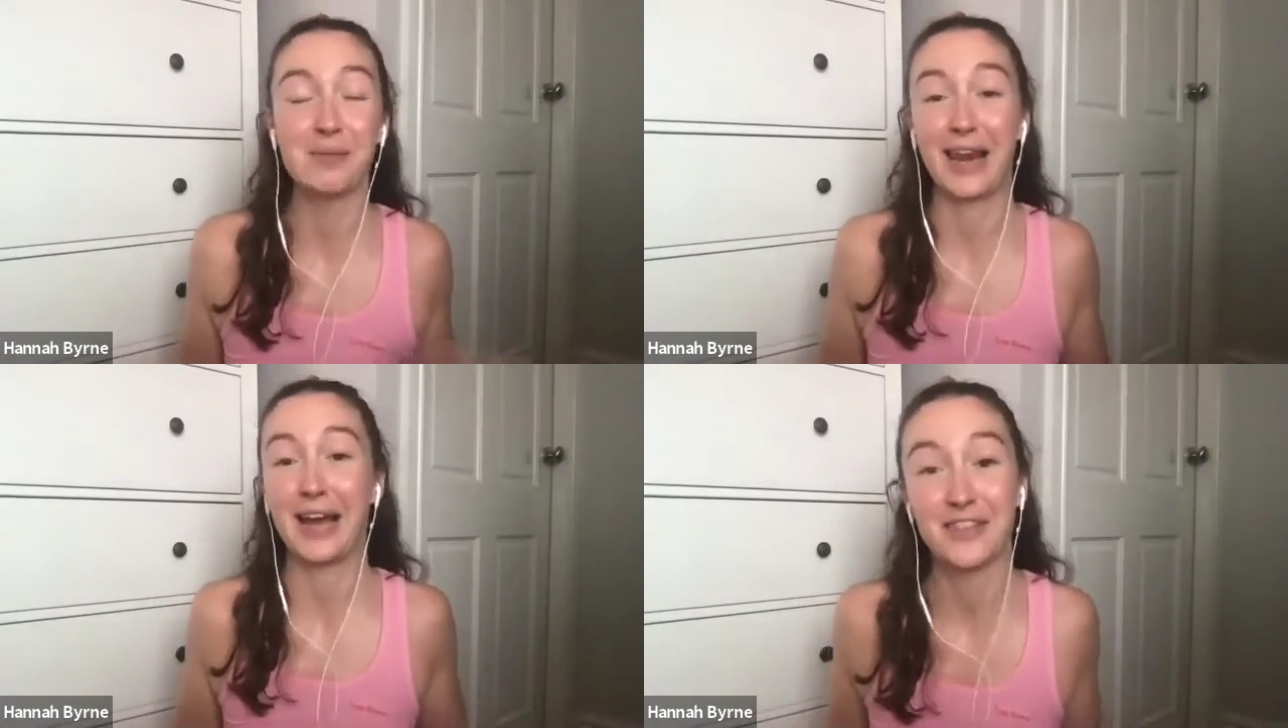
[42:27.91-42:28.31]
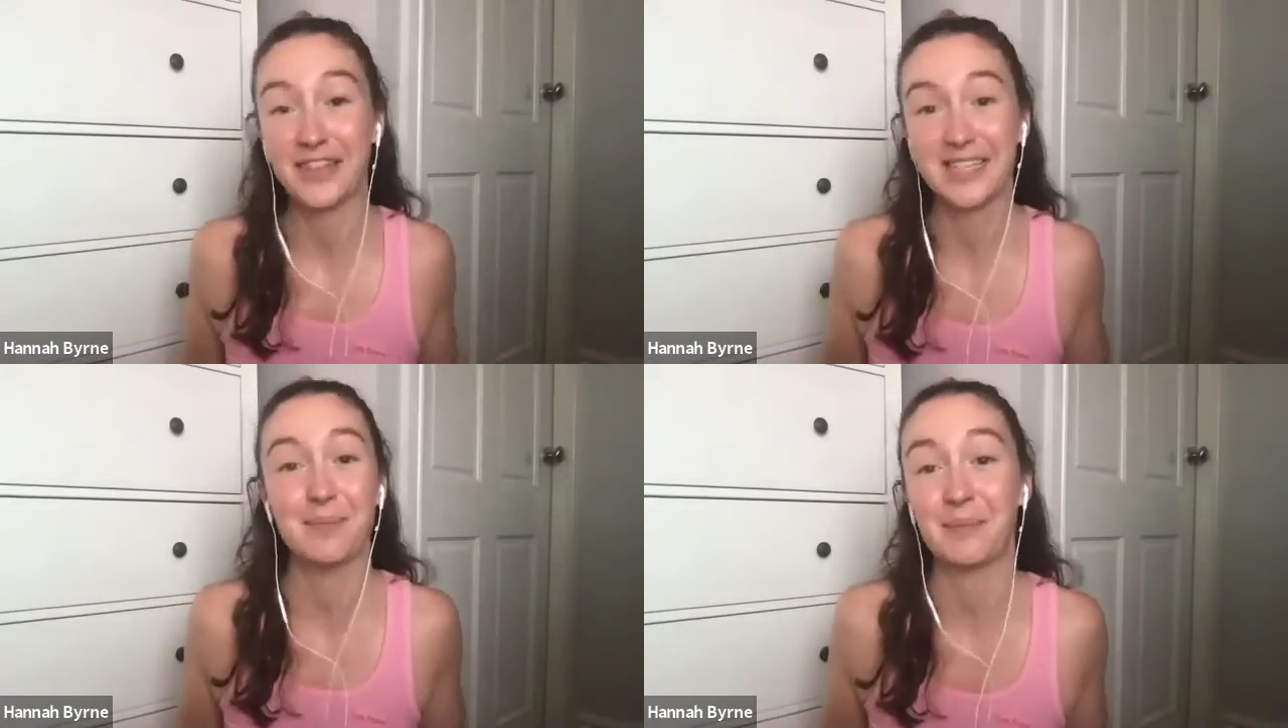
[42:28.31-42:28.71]
Laughing
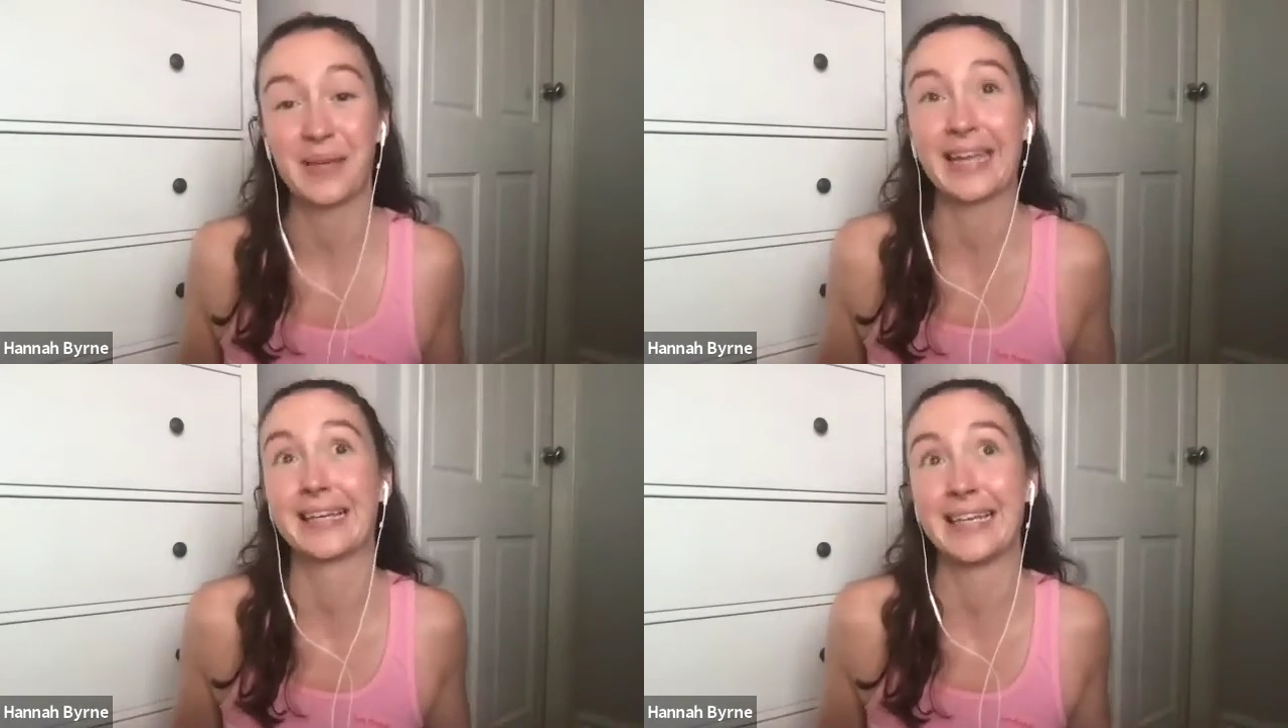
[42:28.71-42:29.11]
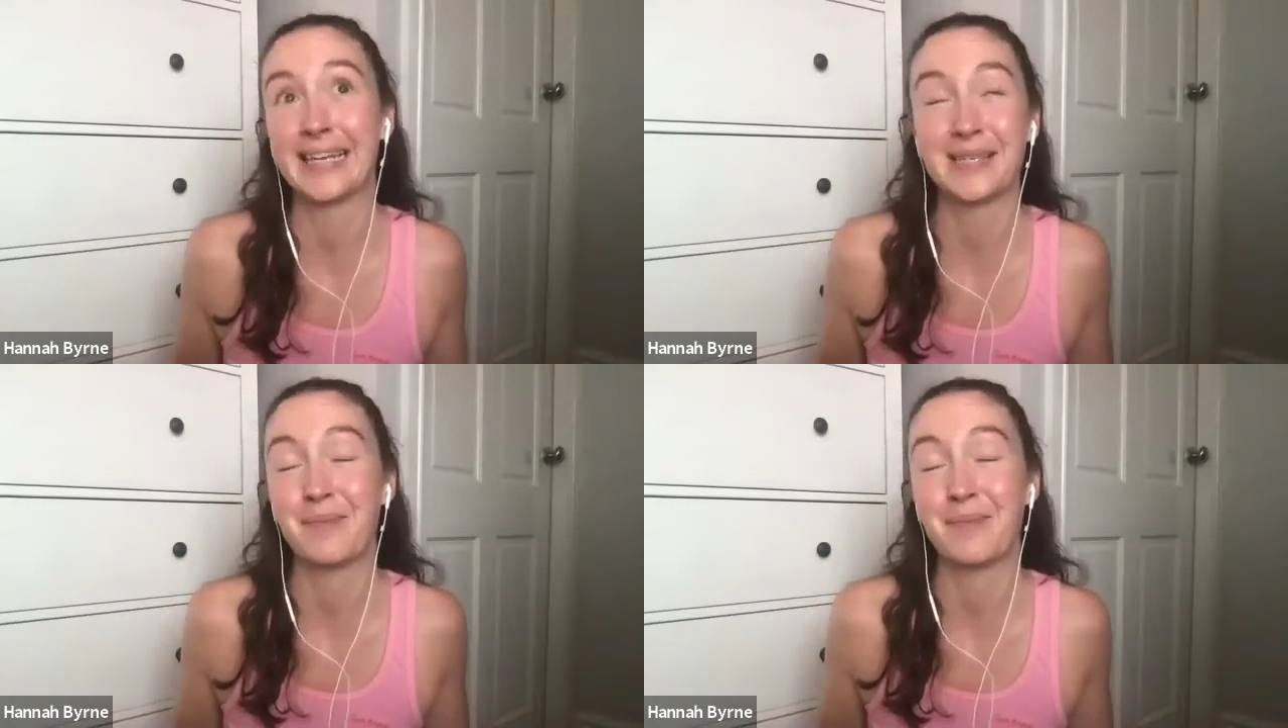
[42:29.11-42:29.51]
is giggling
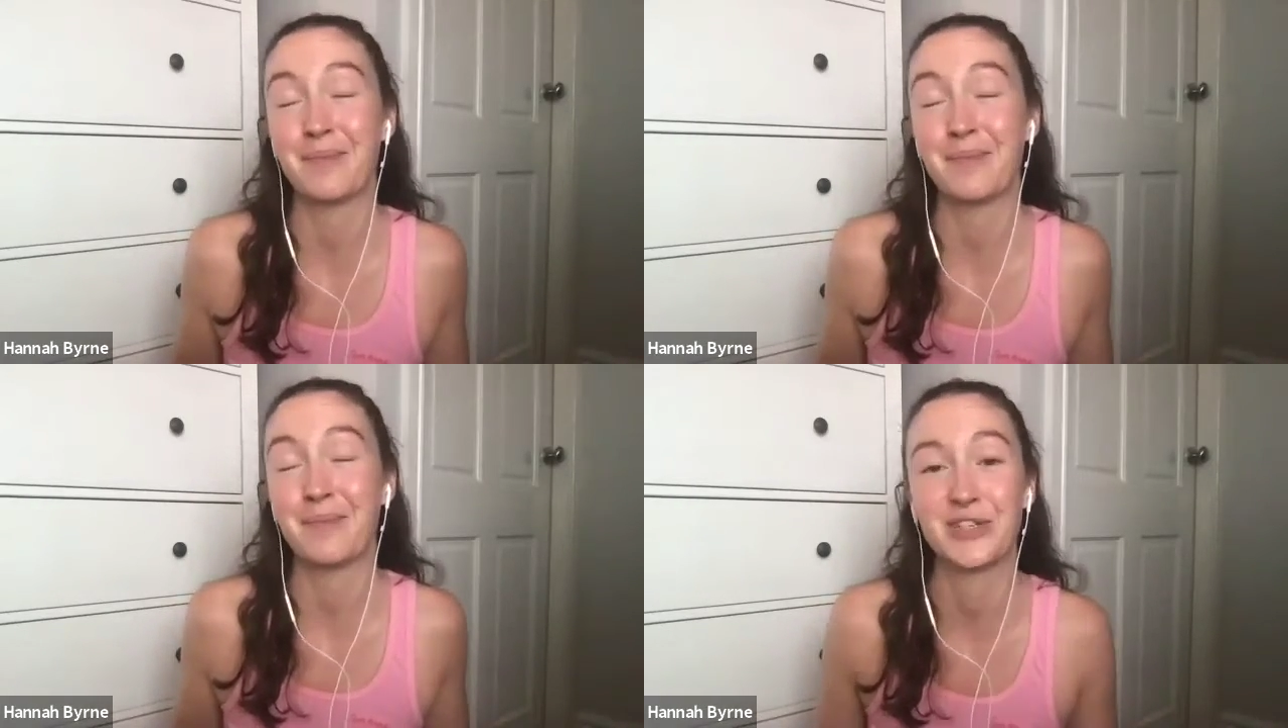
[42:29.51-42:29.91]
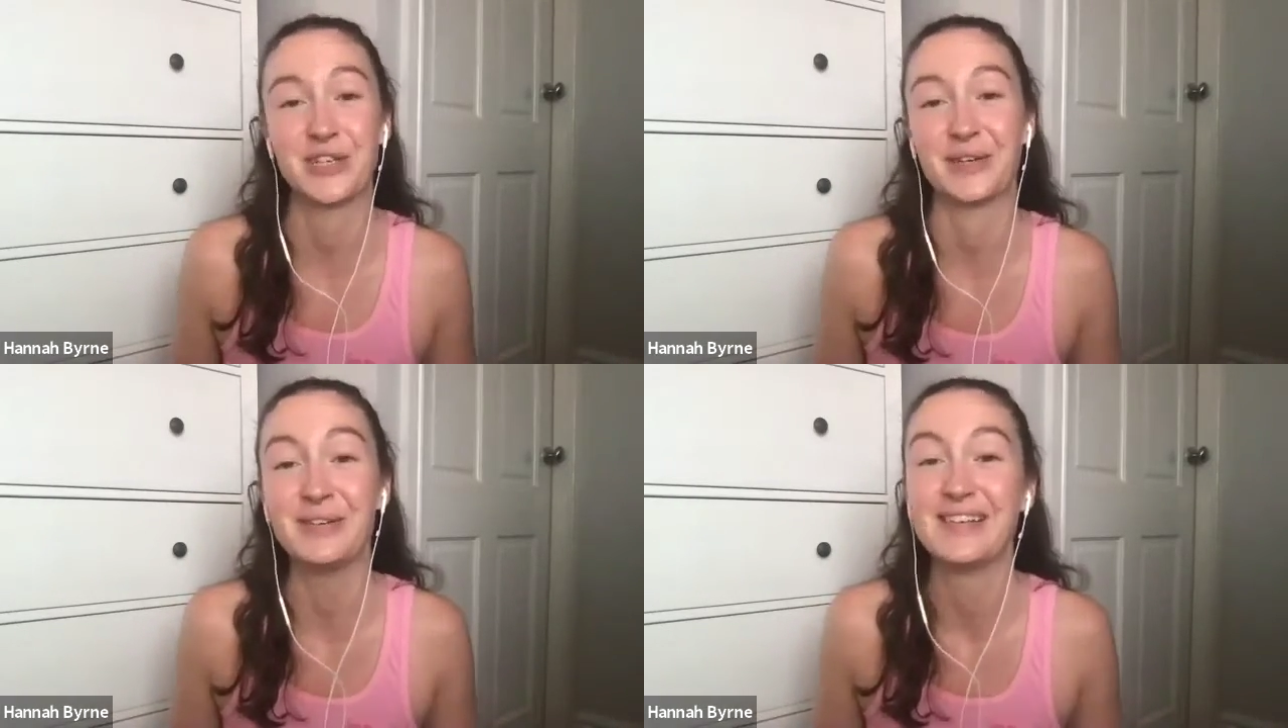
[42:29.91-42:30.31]
is a page
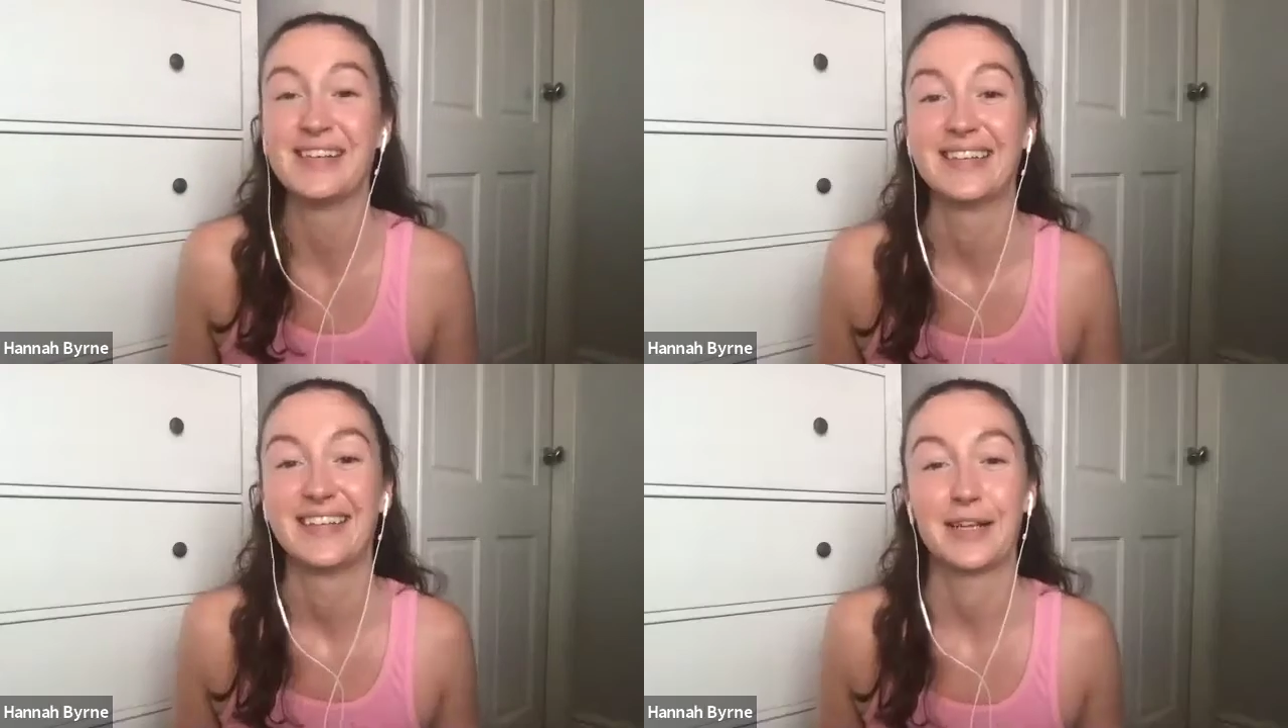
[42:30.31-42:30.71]
too. It